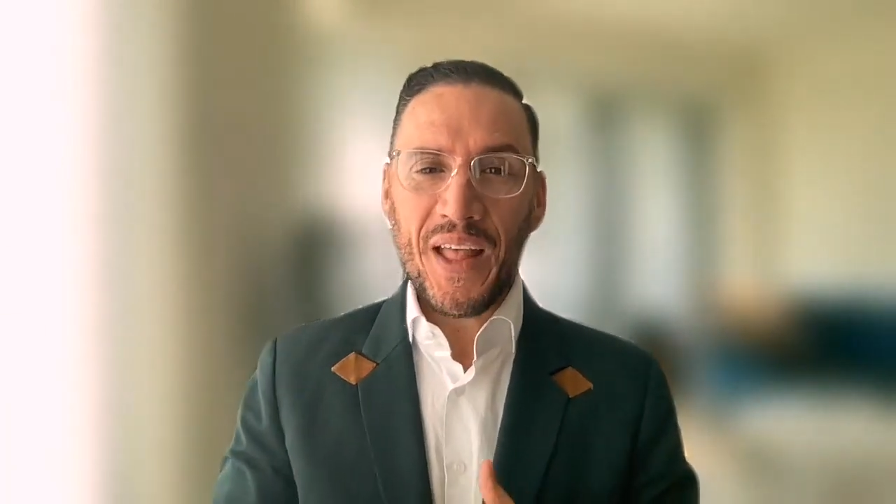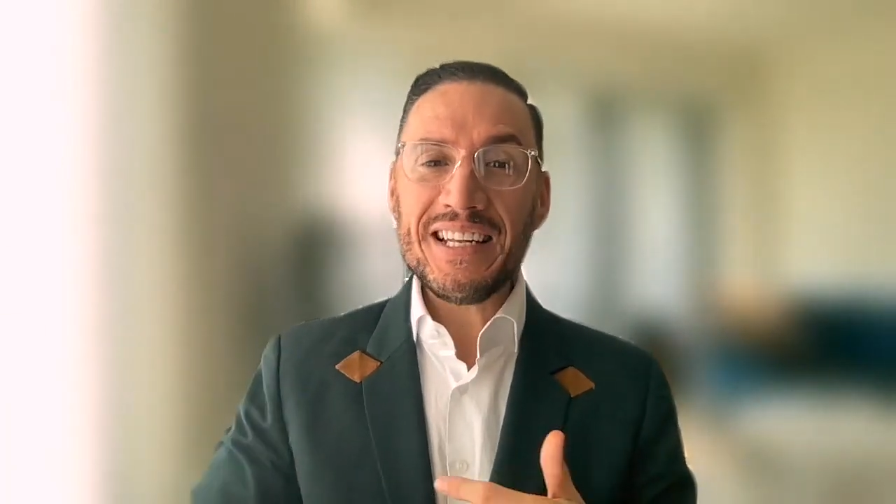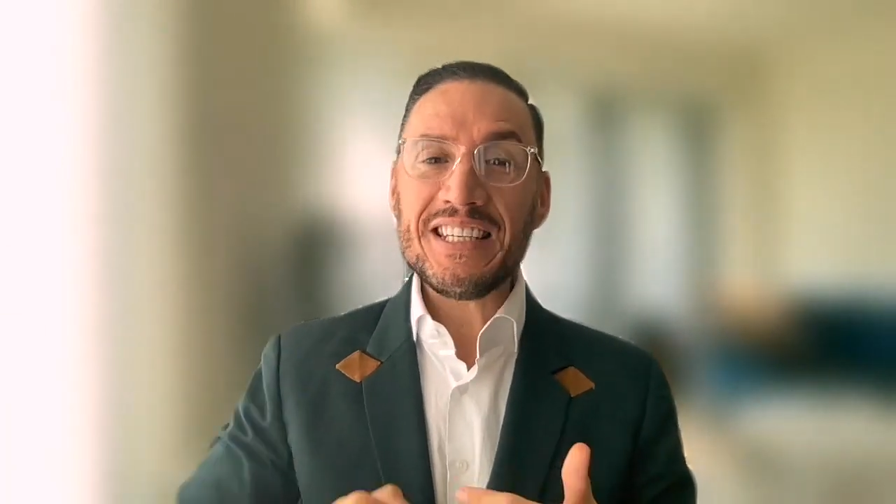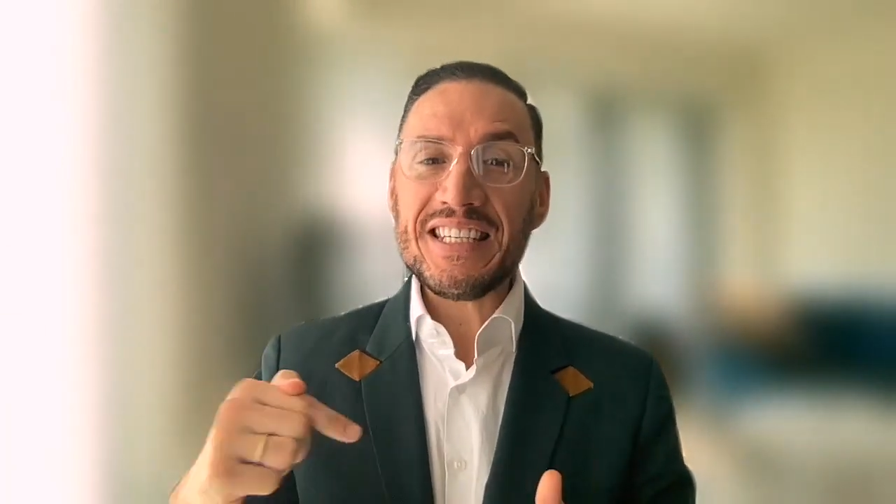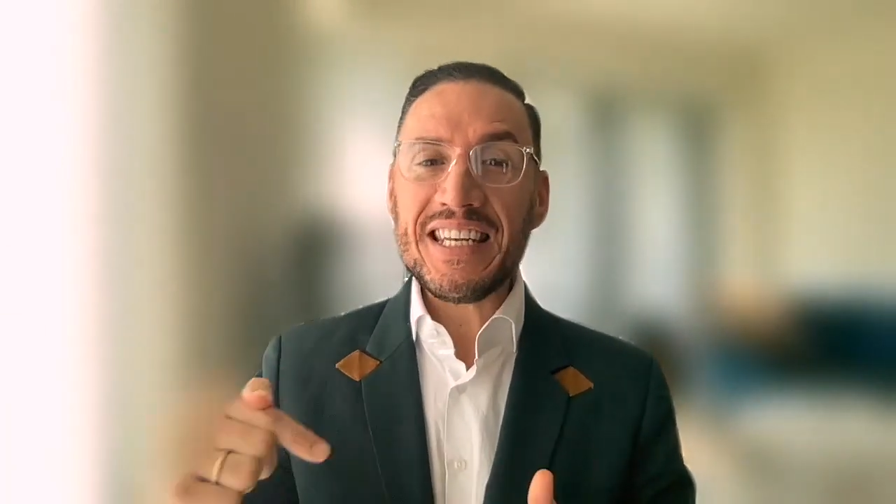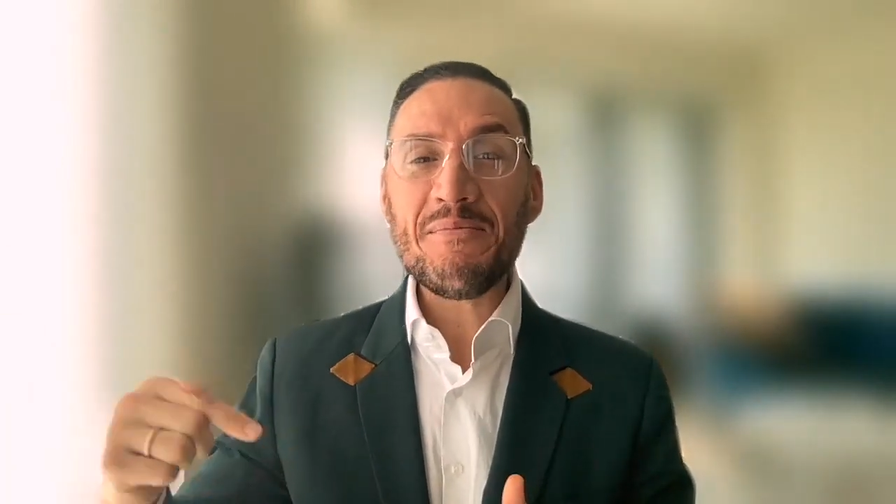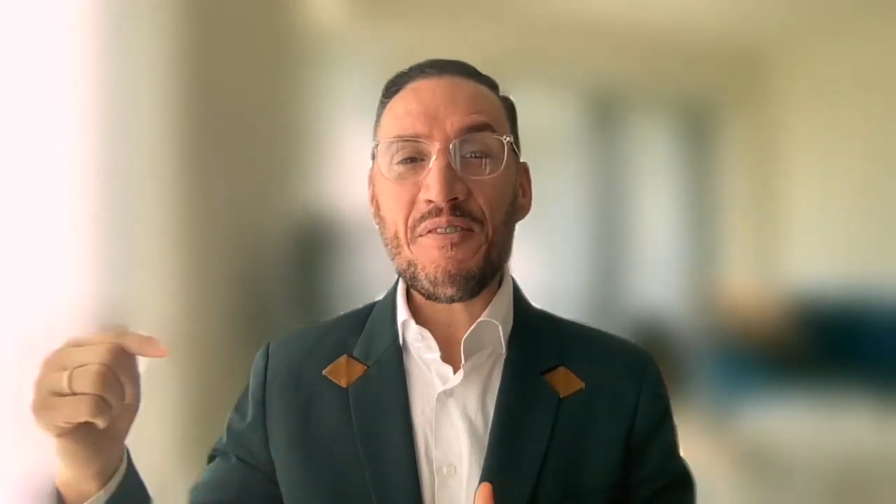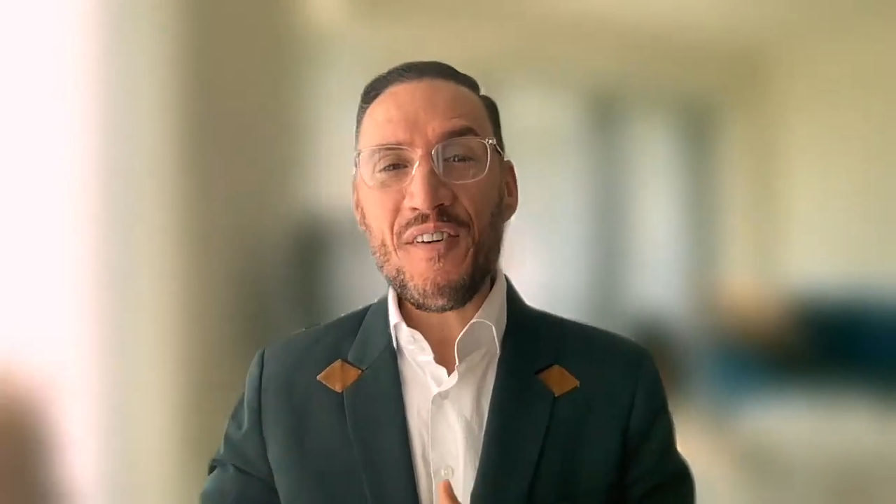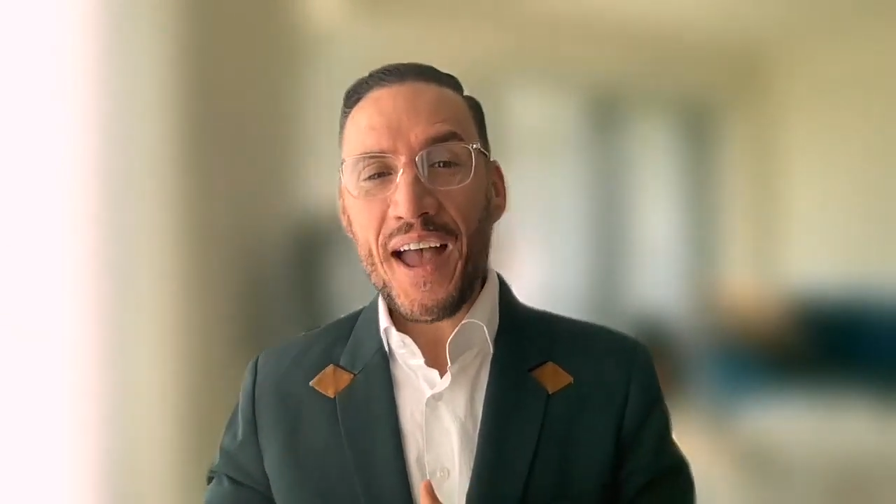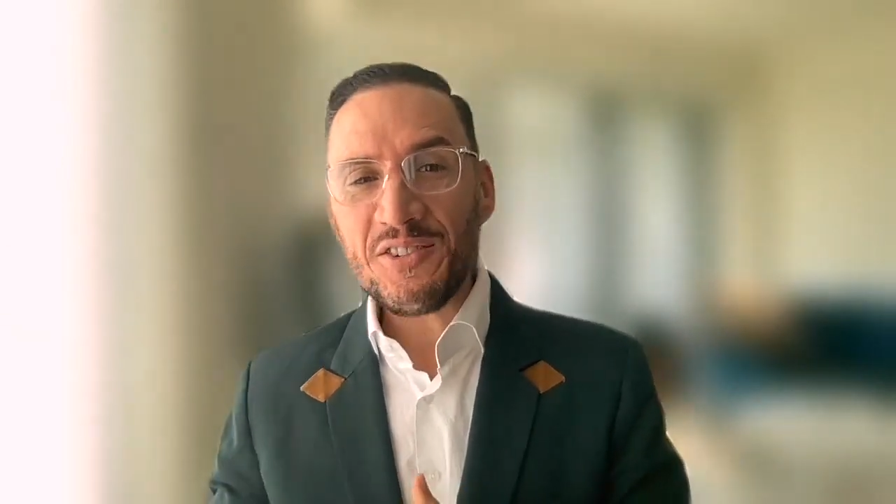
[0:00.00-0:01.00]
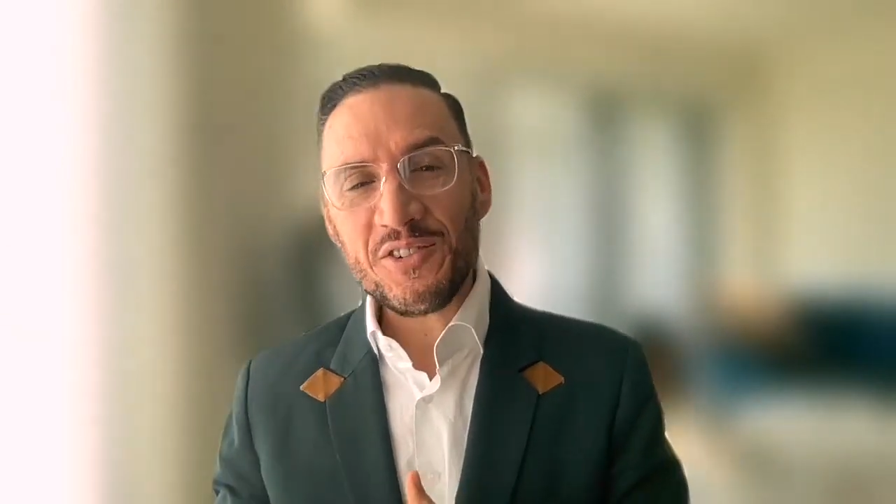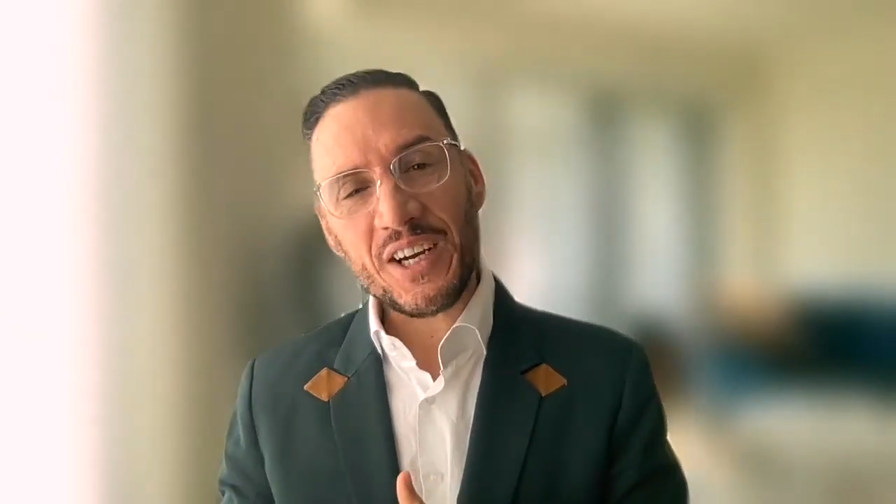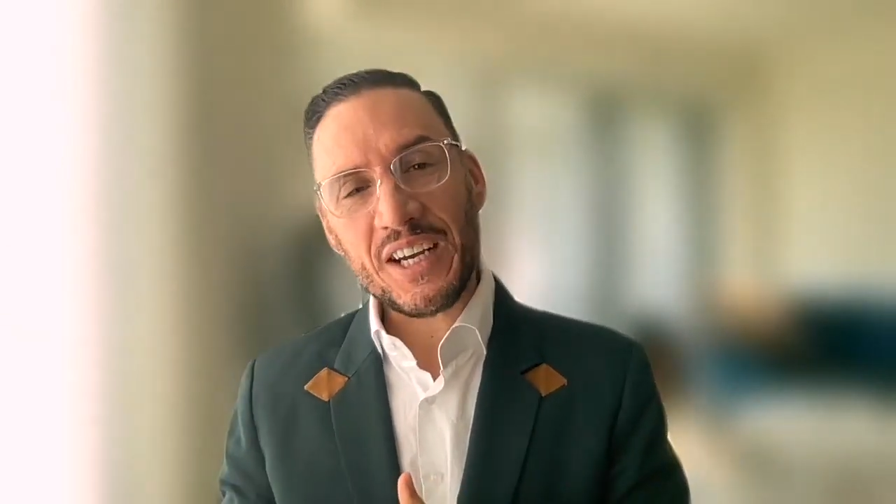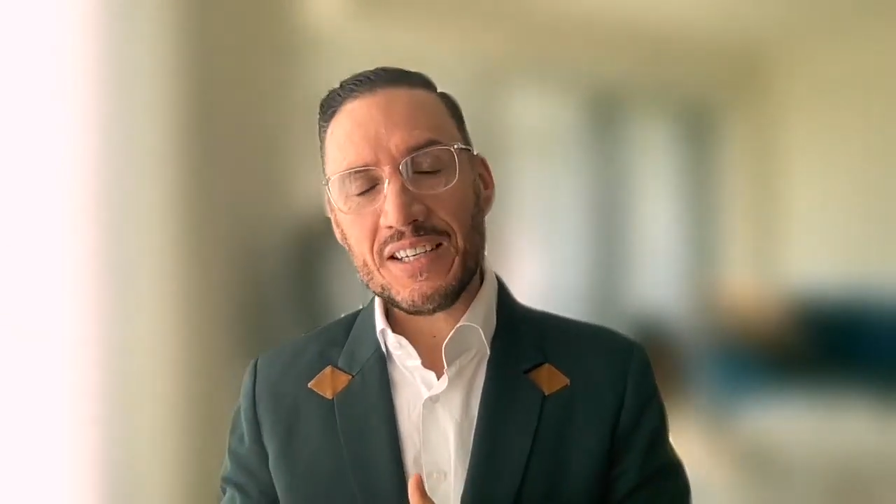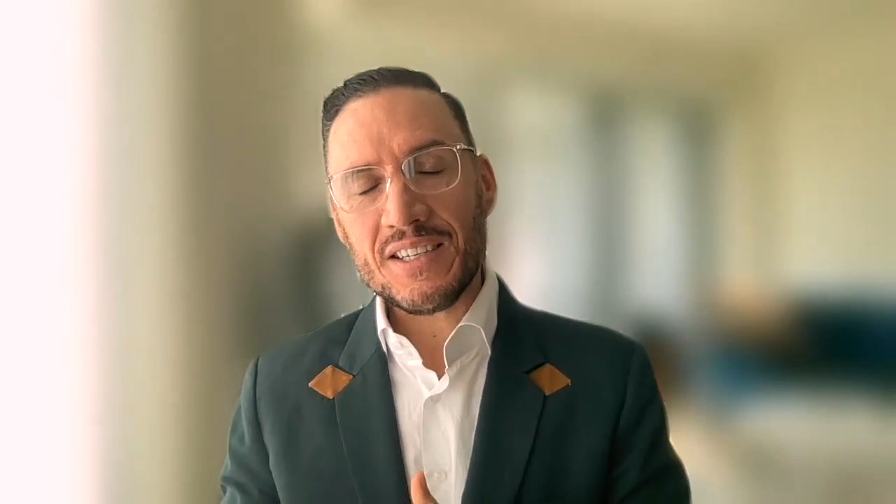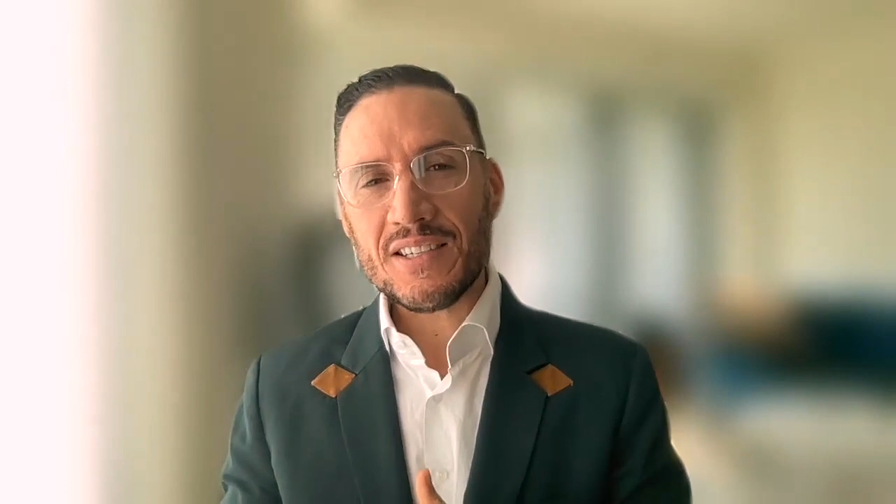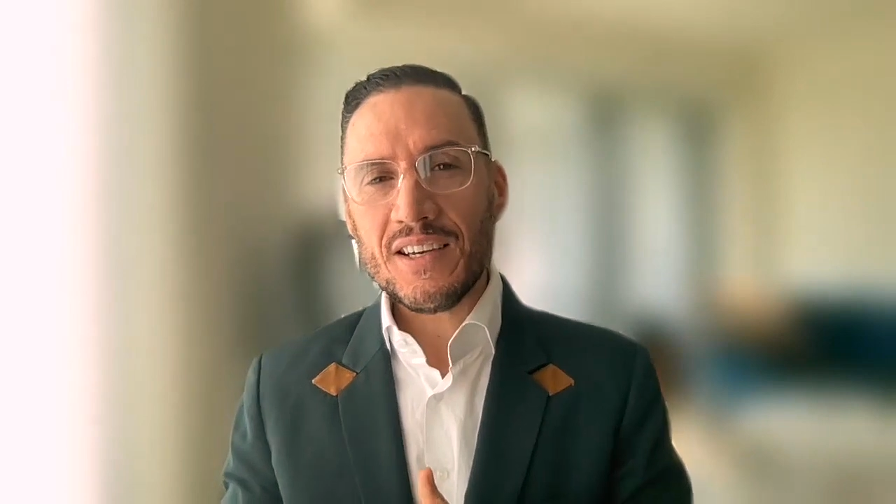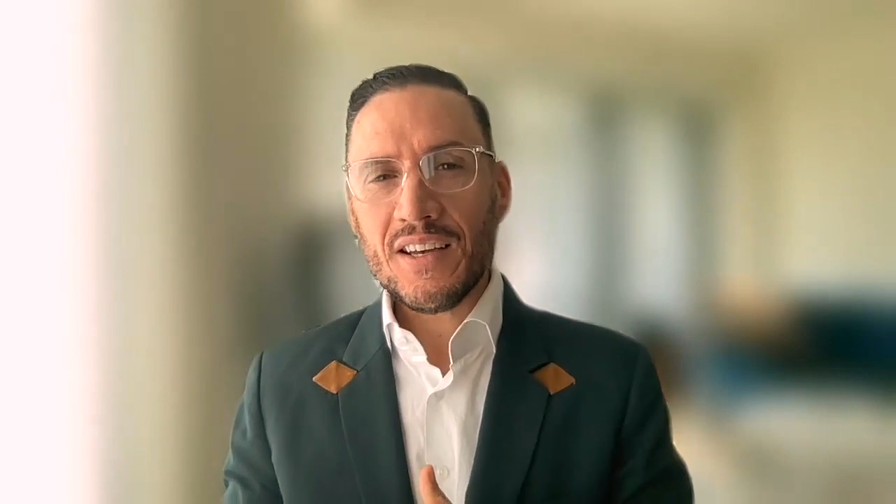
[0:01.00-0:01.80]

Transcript: and steam factories.